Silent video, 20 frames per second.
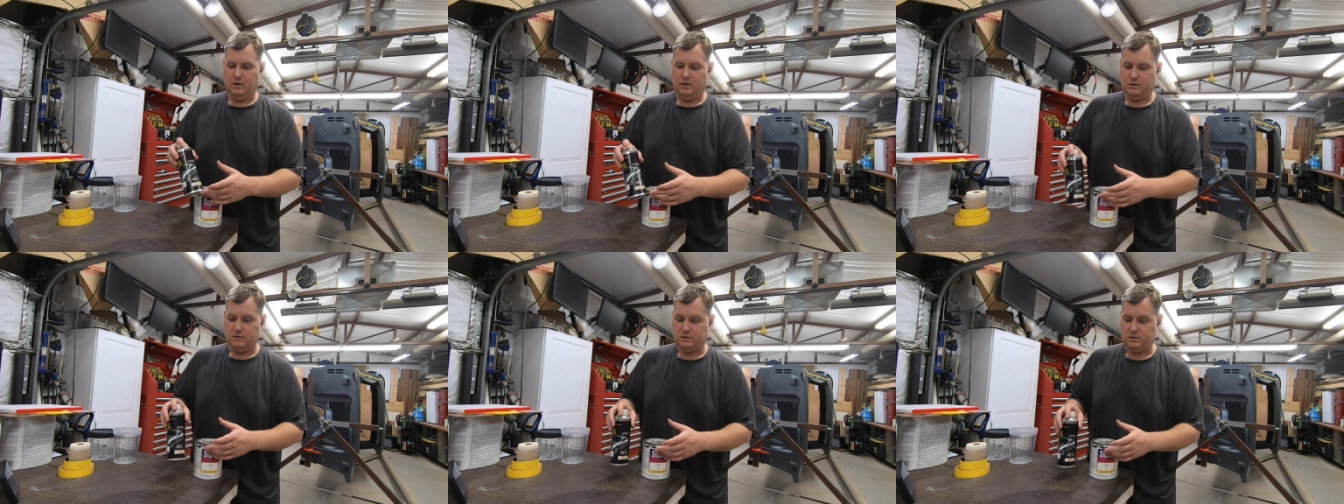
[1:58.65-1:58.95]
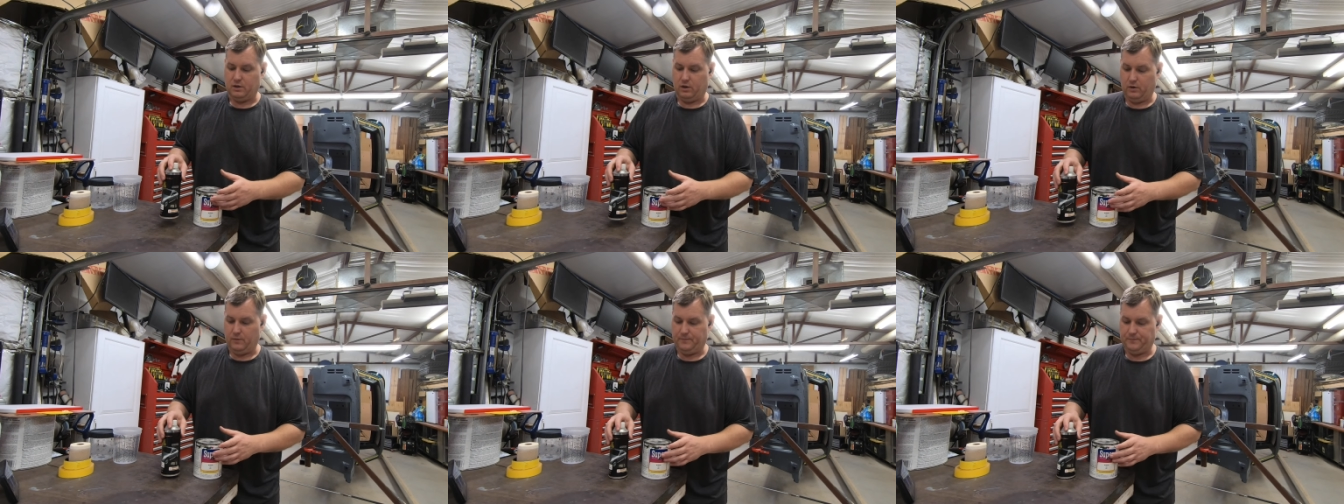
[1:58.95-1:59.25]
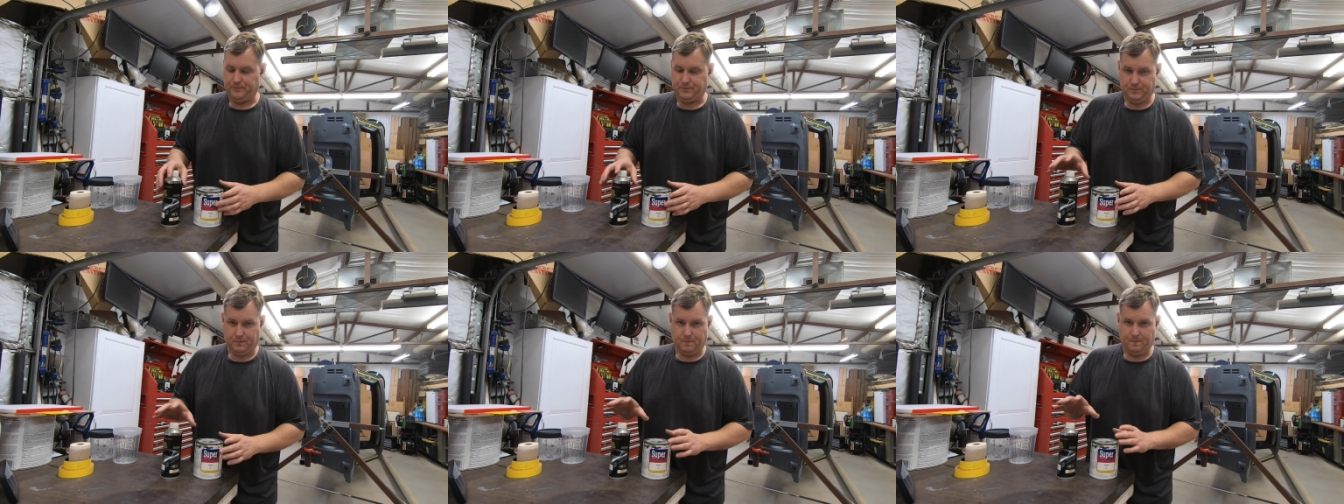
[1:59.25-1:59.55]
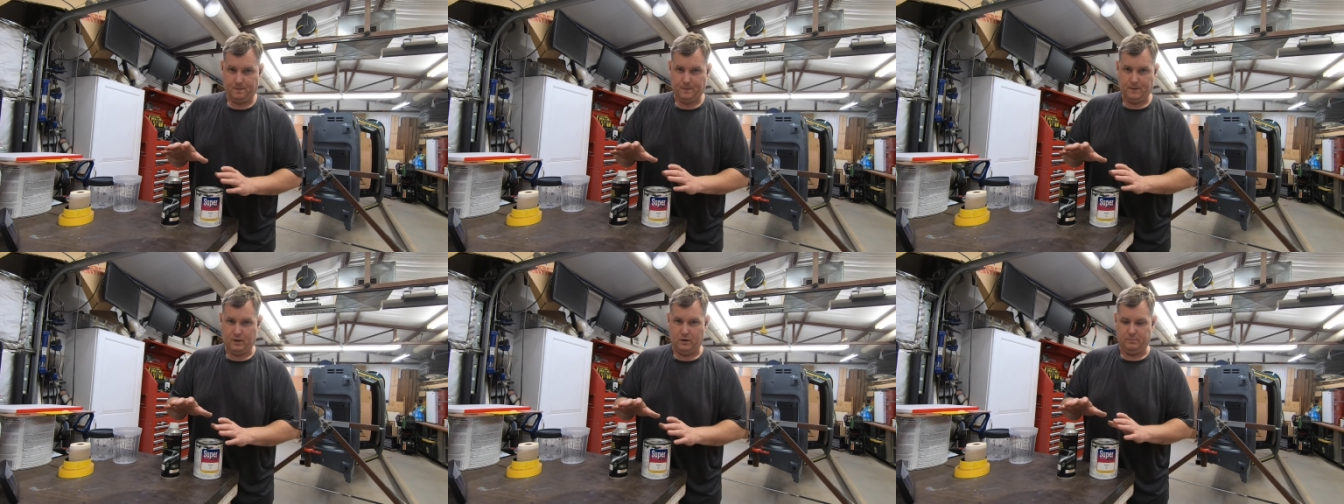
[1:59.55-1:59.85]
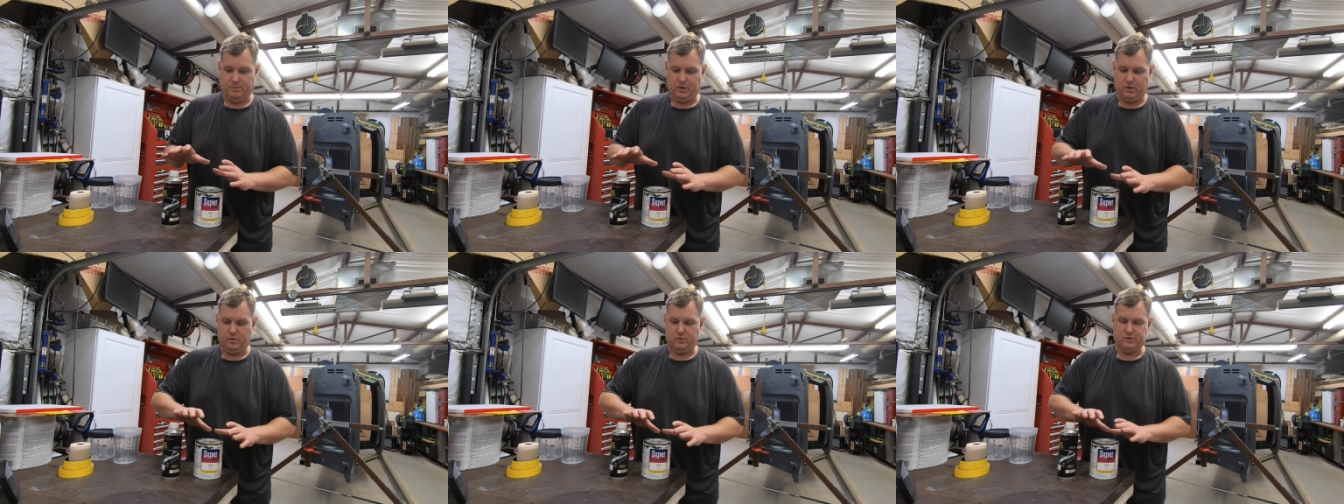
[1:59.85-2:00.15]
So I'm going
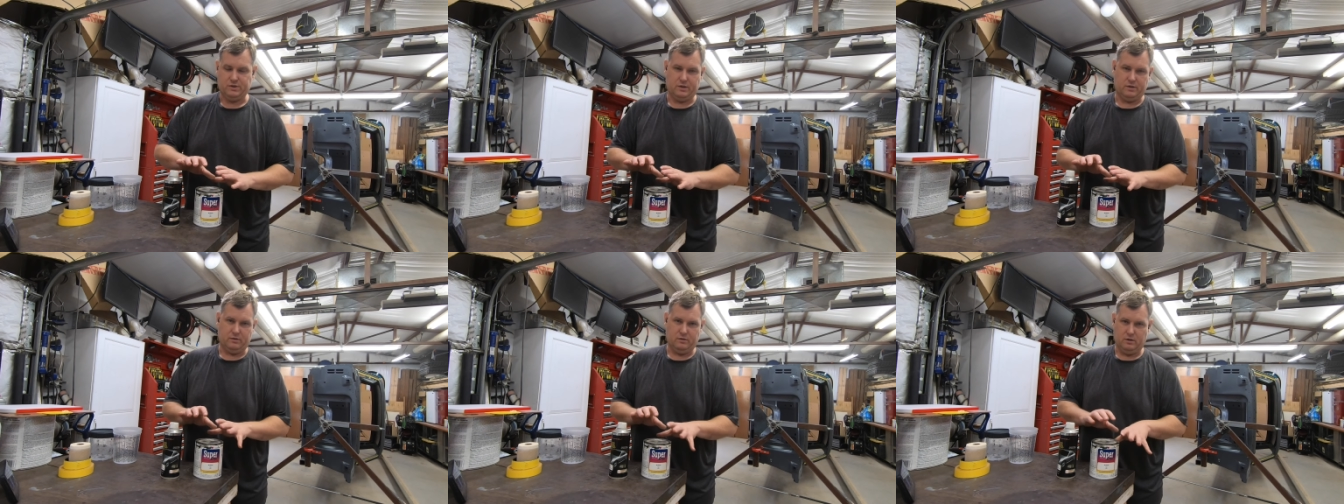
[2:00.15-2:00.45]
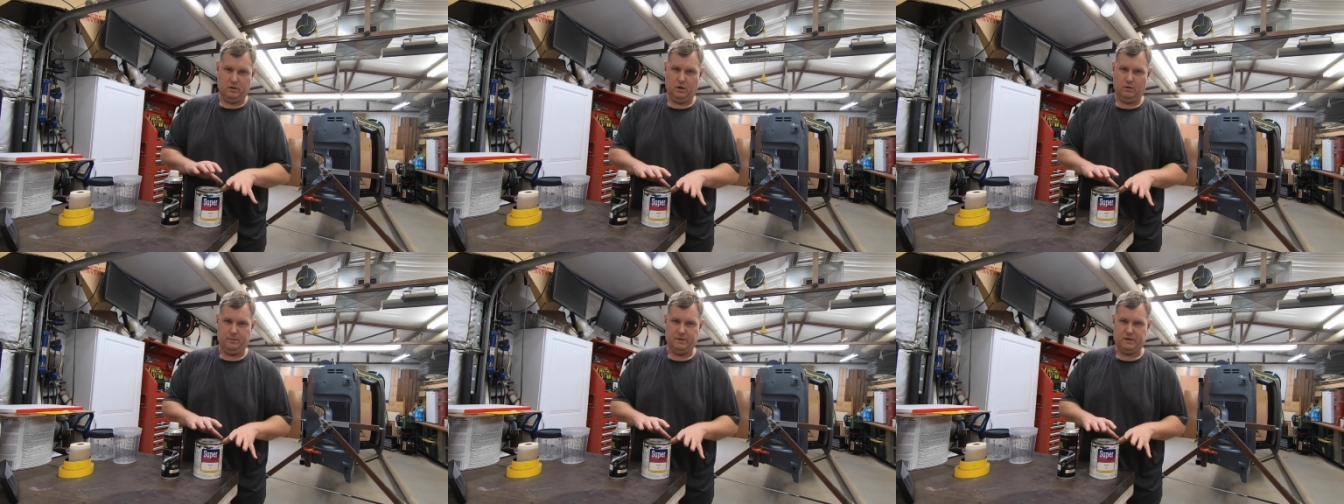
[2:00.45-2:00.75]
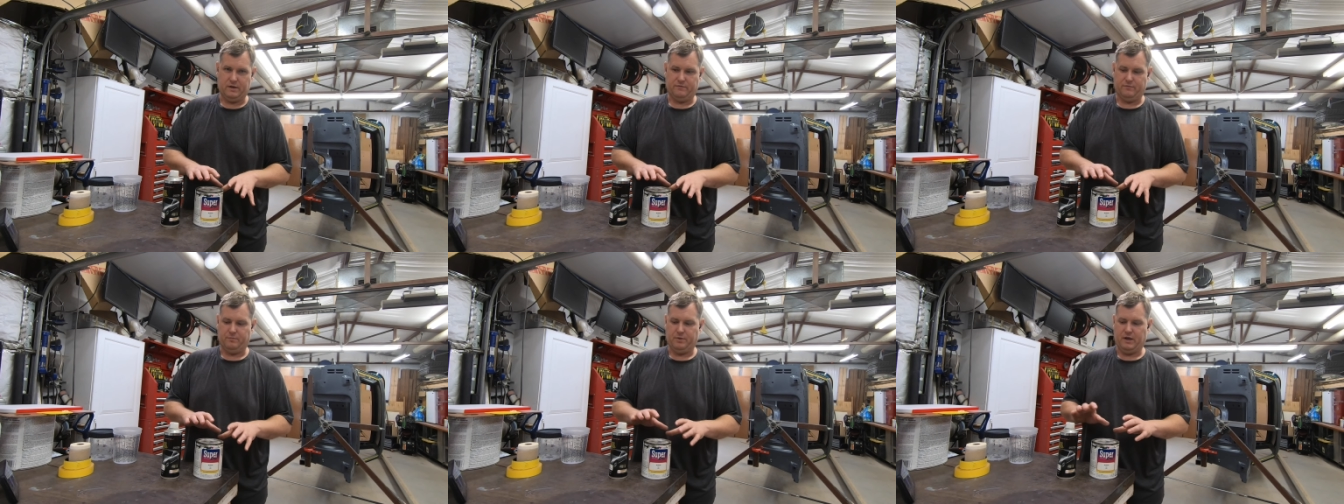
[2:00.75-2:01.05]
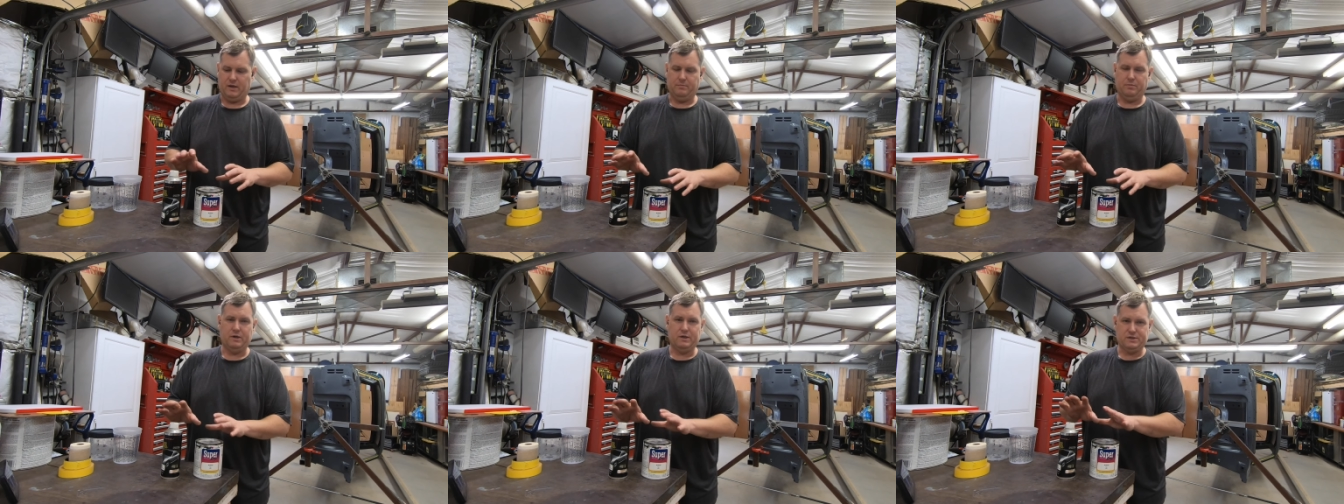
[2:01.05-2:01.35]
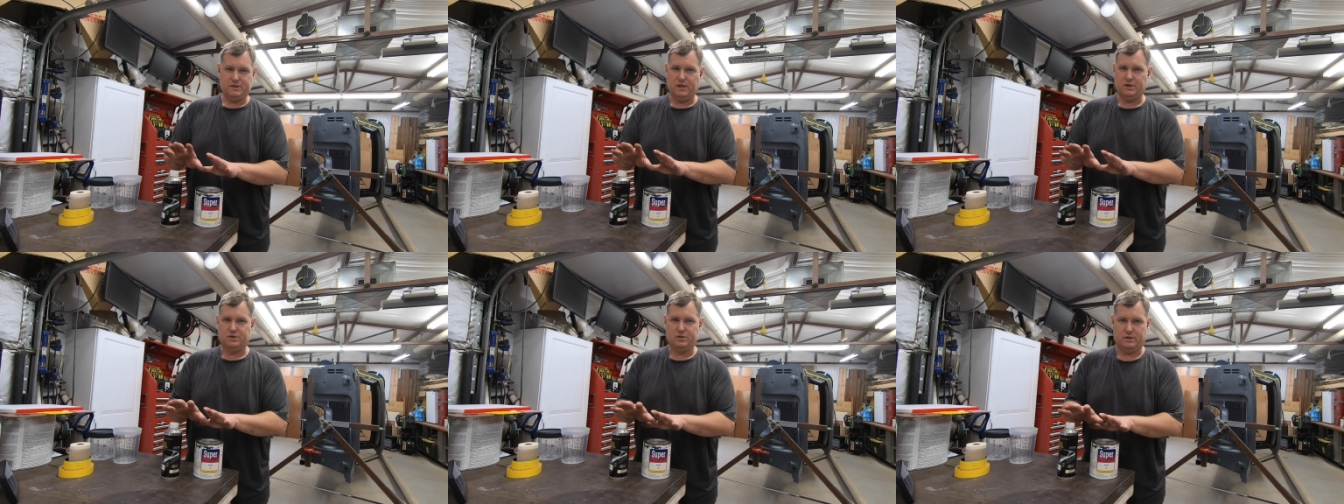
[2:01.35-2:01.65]
to be using a little bit different paint, but
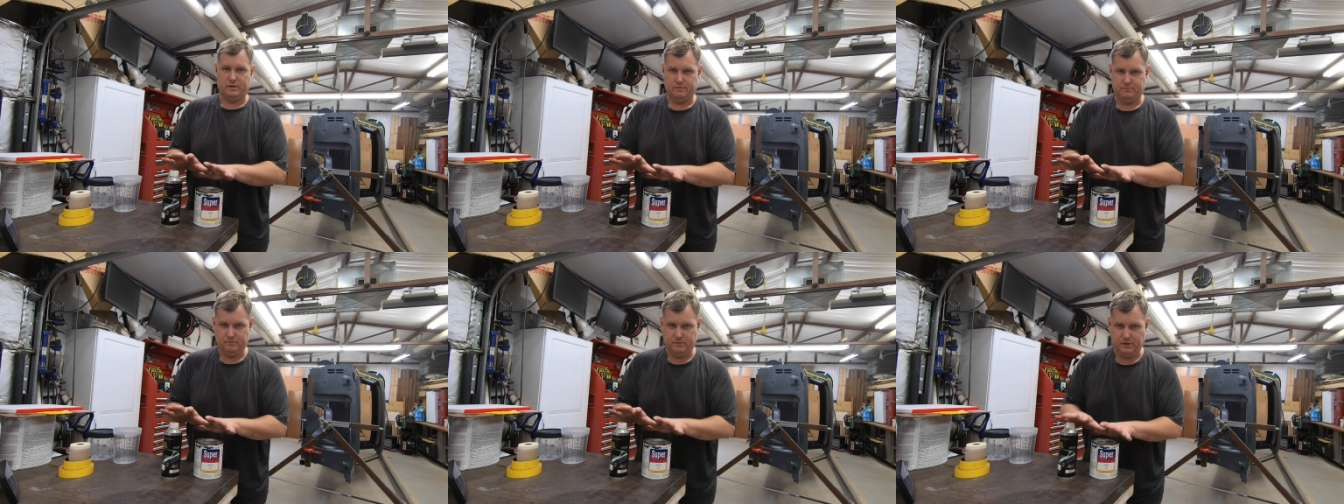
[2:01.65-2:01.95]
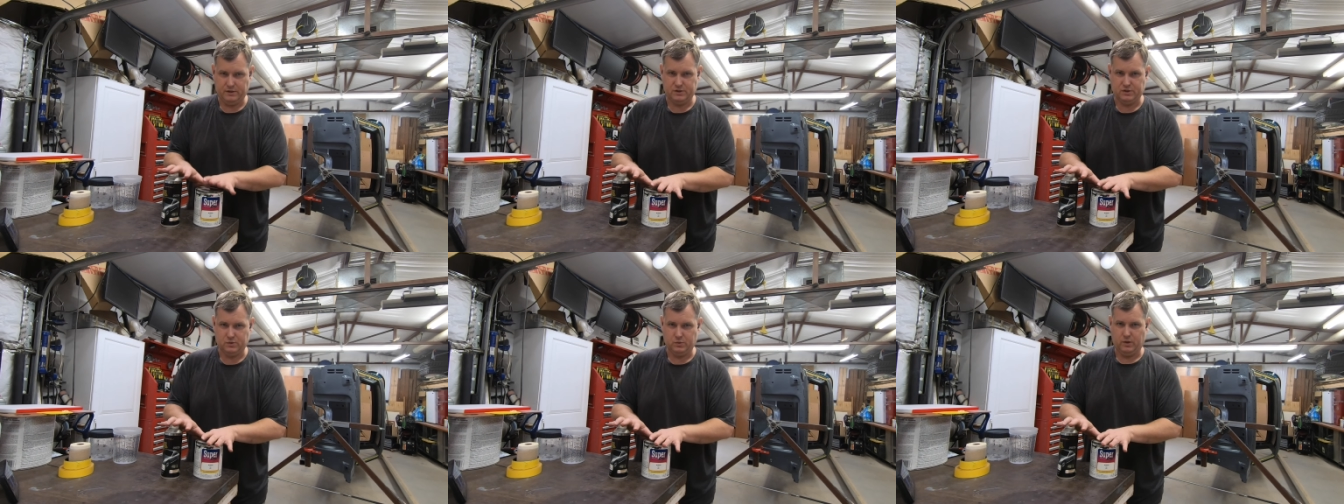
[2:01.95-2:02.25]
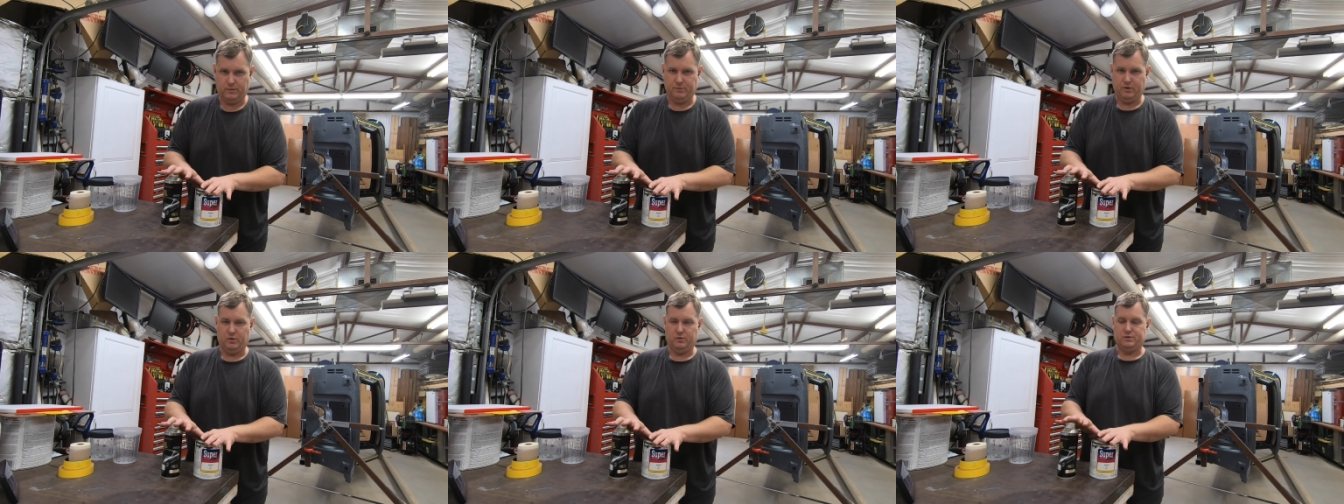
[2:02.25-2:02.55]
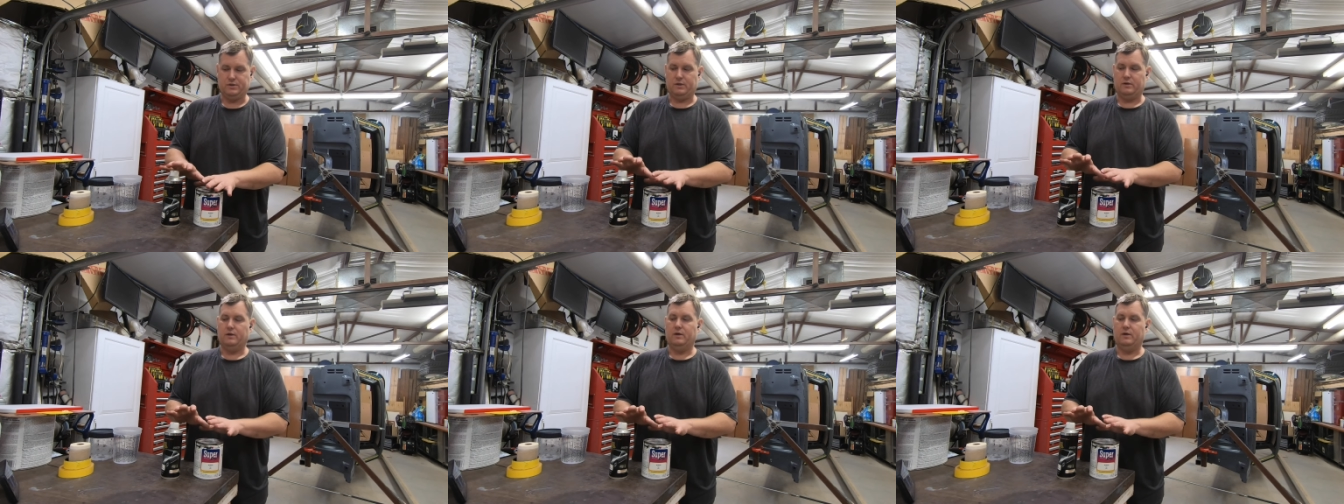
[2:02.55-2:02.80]
essentially this is what I'm using.